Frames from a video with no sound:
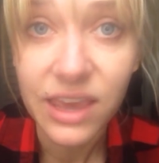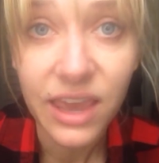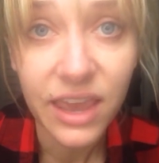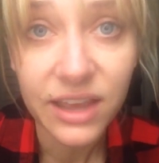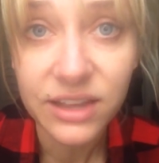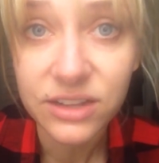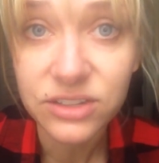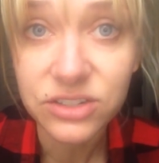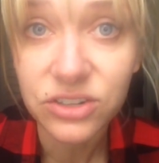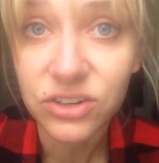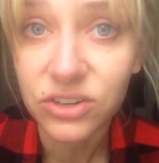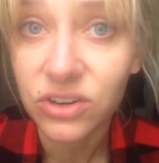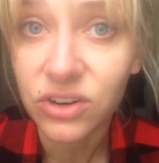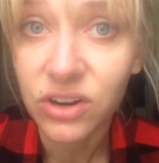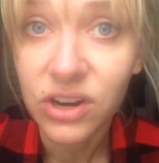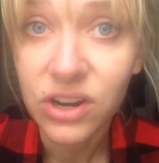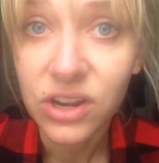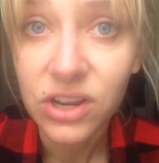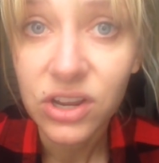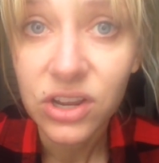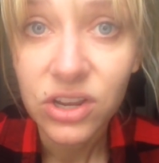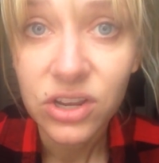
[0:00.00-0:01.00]
the answer
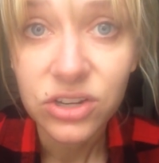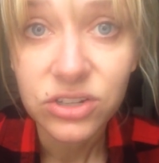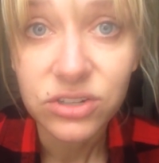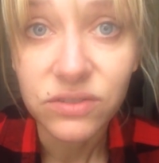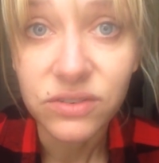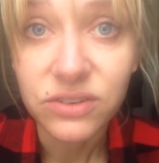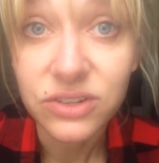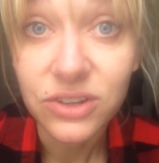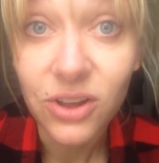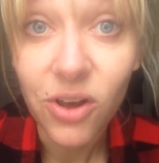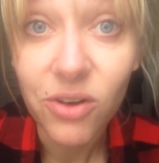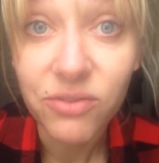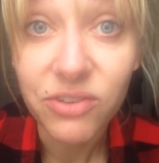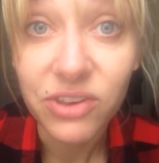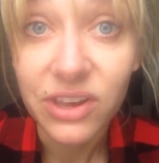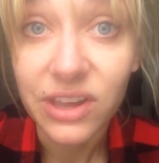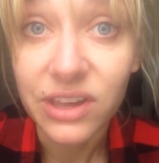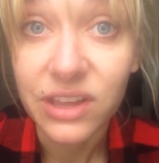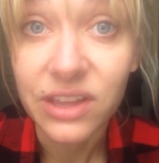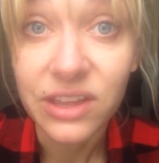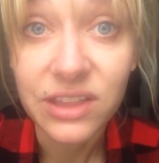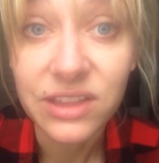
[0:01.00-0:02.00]
to
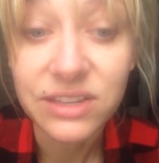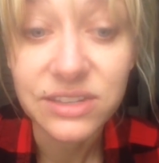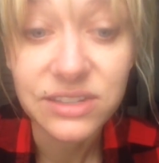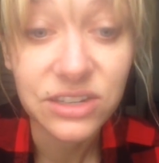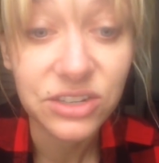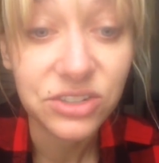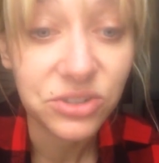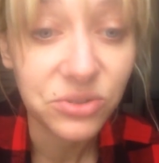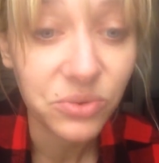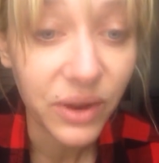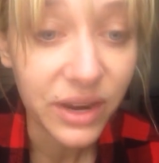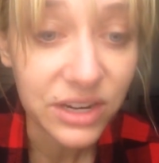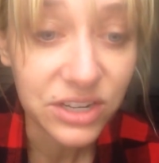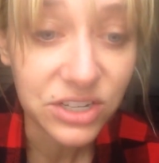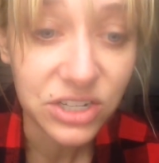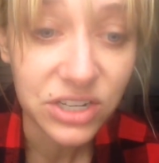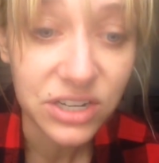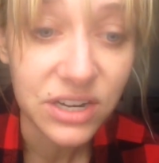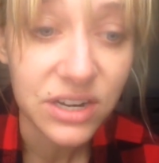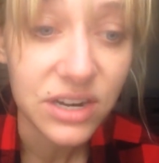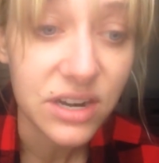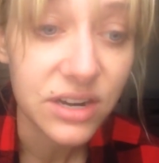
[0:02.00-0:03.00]
resolving the
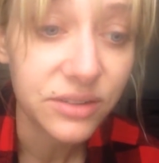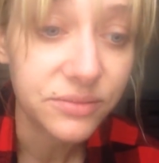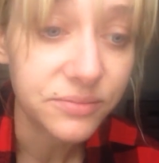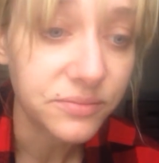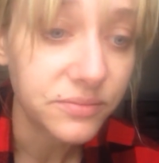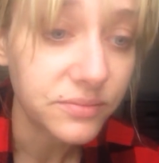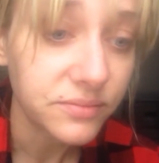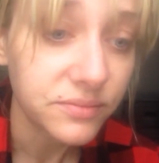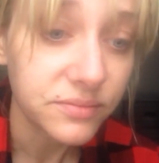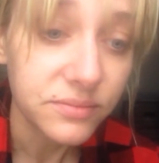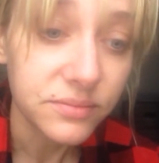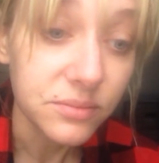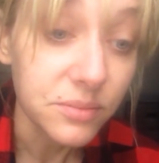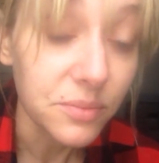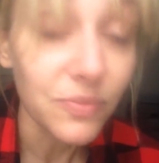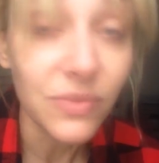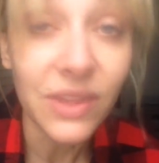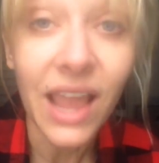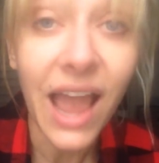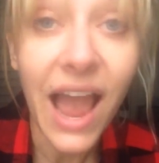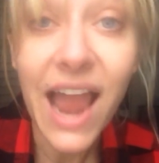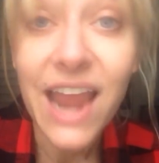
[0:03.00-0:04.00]
situation.
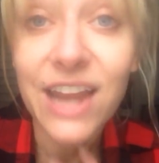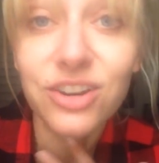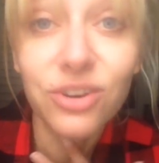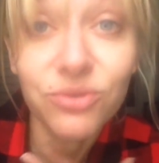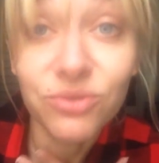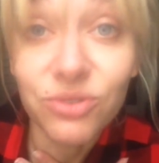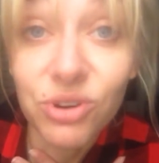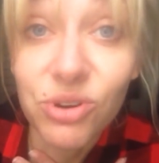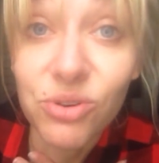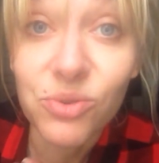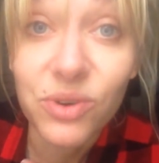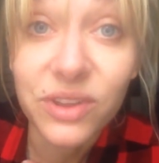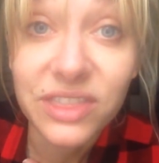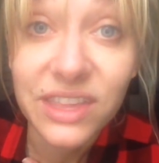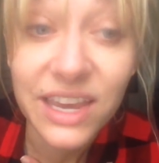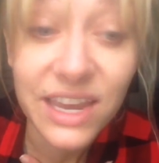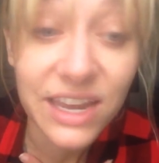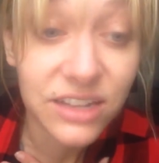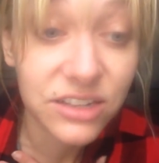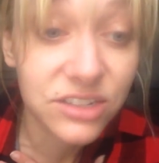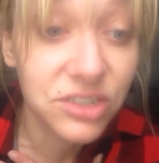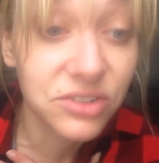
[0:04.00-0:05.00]
I don't know what
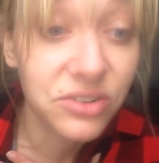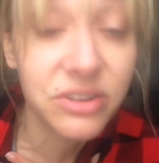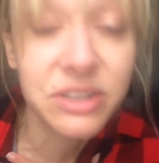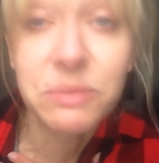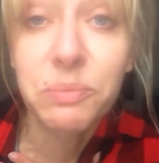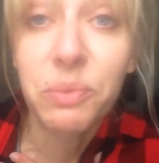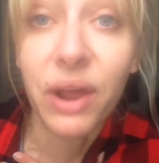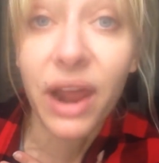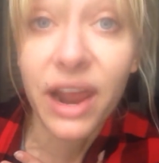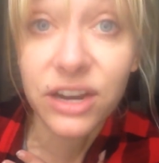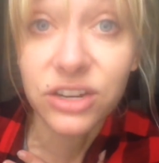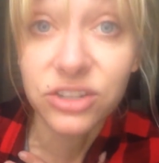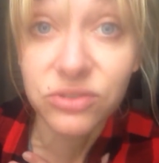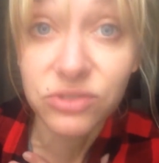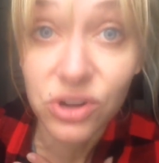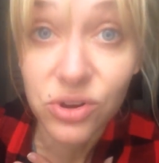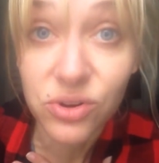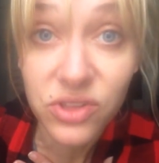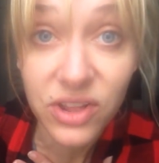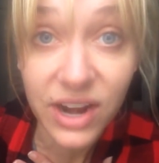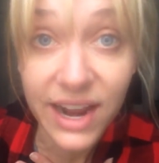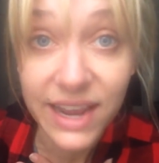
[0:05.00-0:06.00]
the answer is, but I do
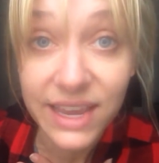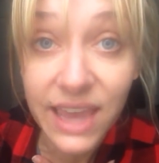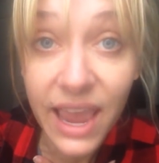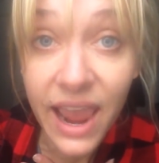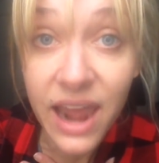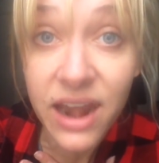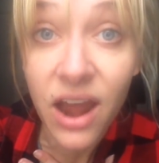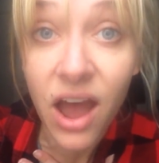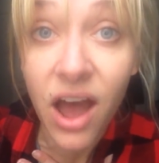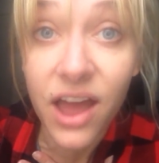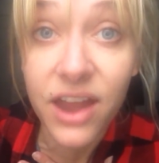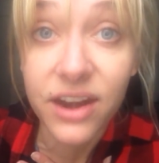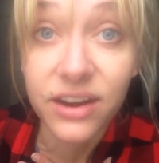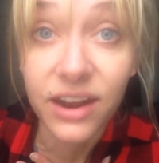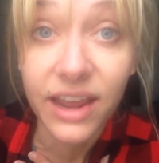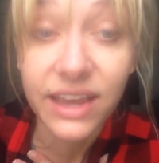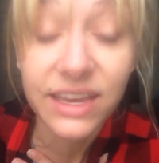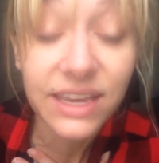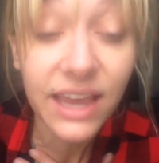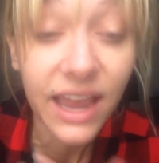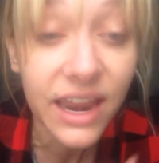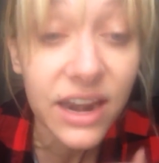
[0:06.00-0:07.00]
know that I
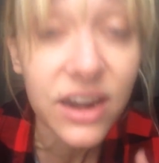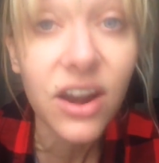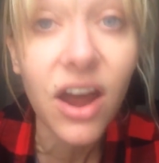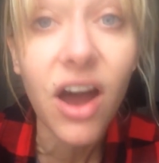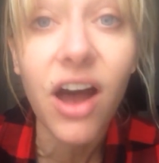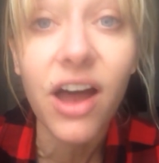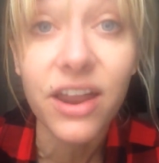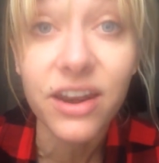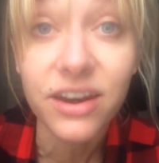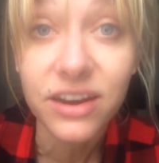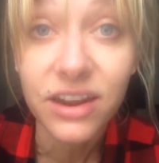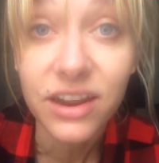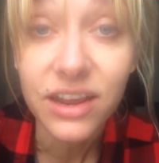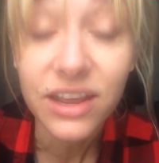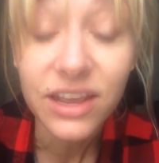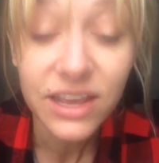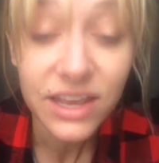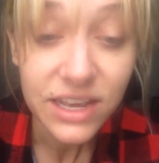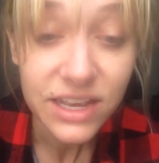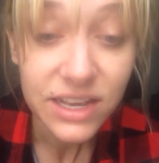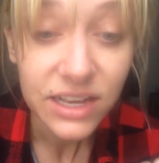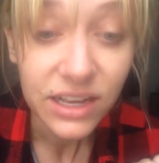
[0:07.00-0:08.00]
cannot
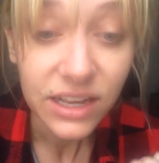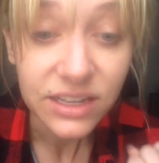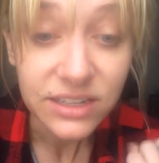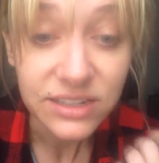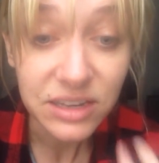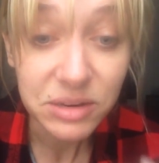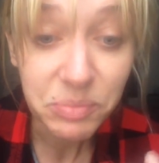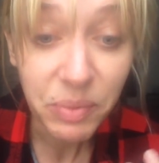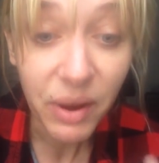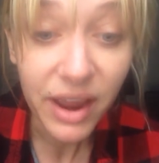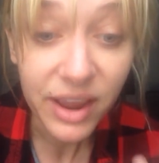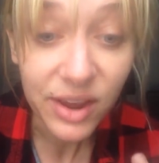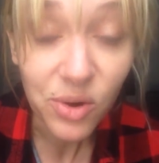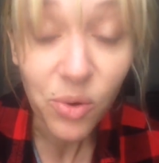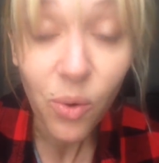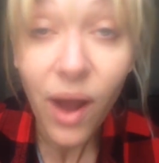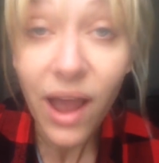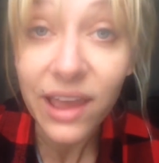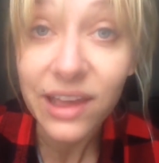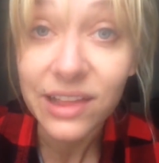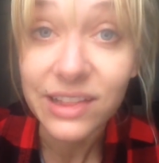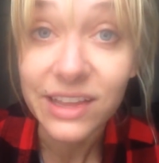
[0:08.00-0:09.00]
sit by
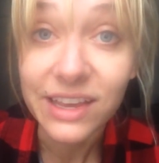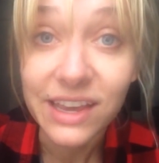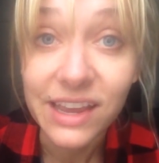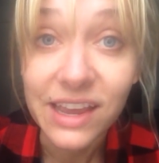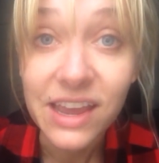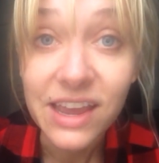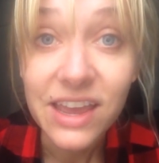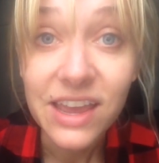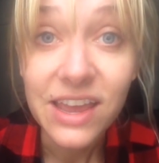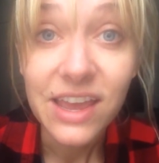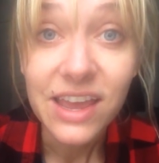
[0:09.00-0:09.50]
quietly